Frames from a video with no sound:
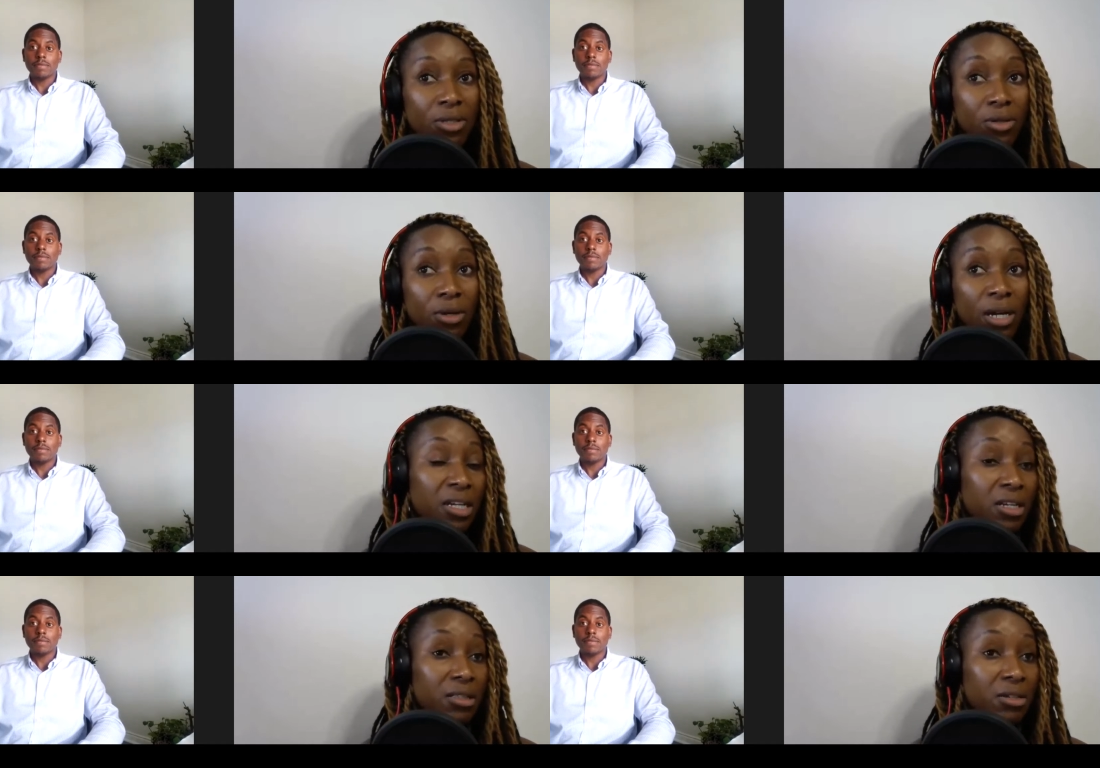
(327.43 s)
Speaker 1: So I
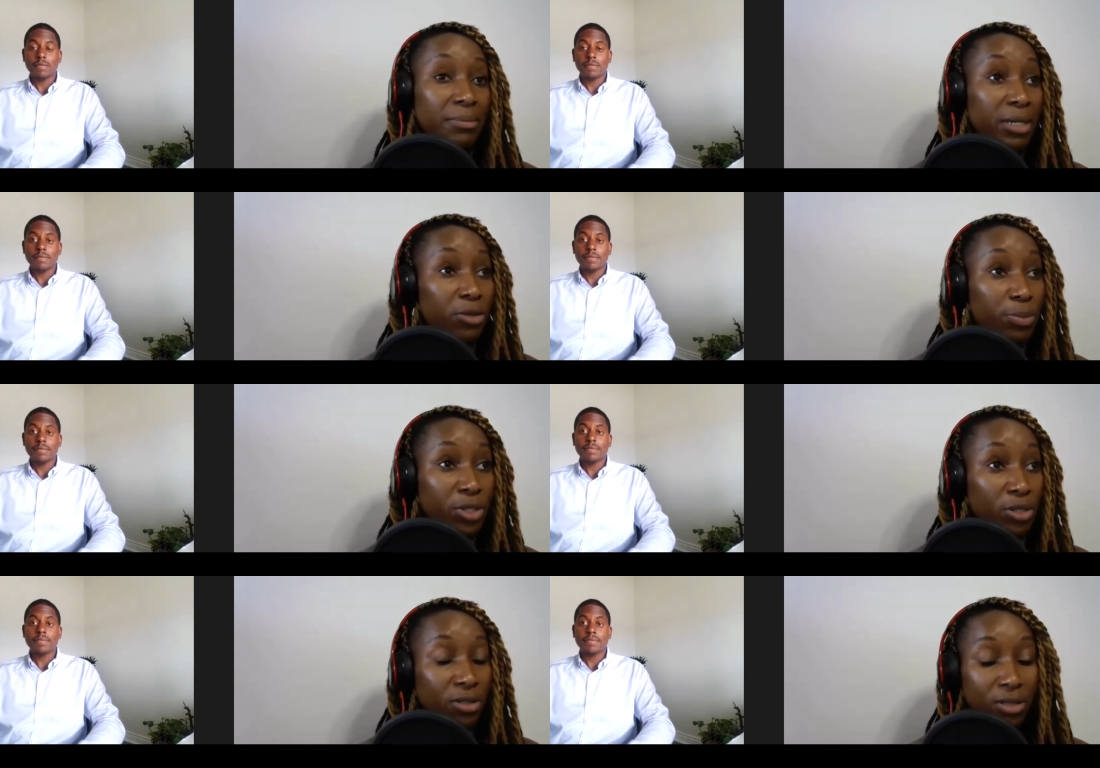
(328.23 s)
got to look at my group
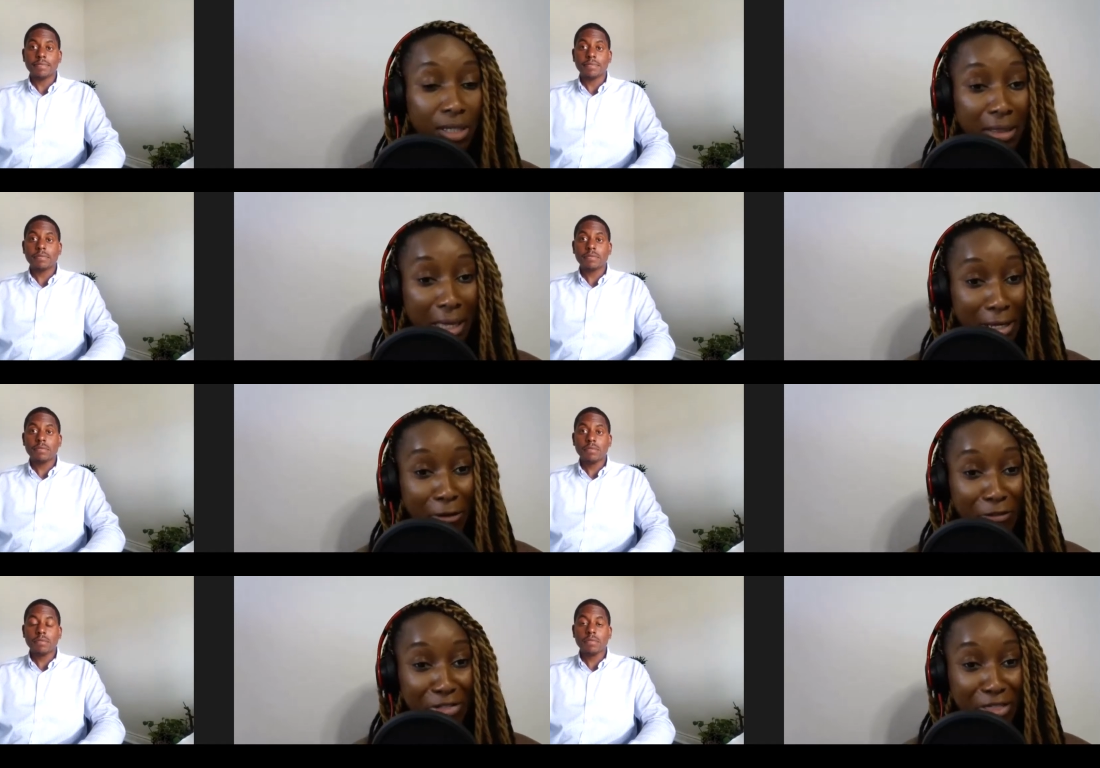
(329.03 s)
insurance. Thank
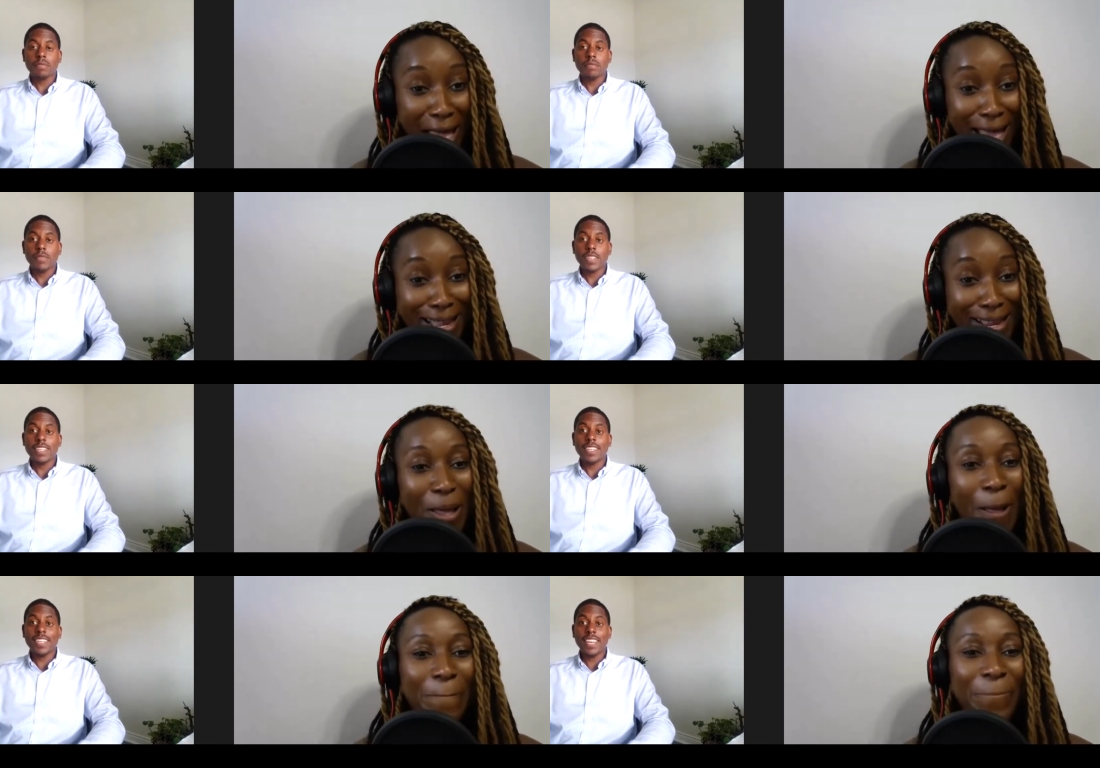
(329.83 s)
you for that.
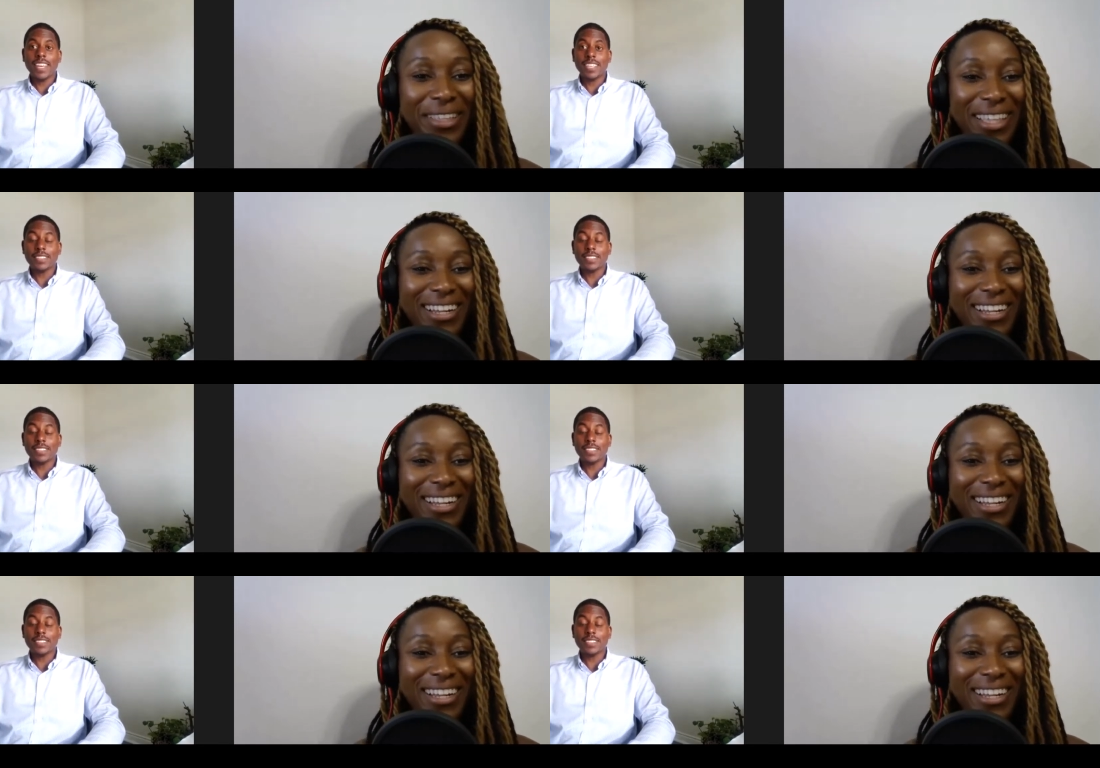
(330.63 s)
Yeah. But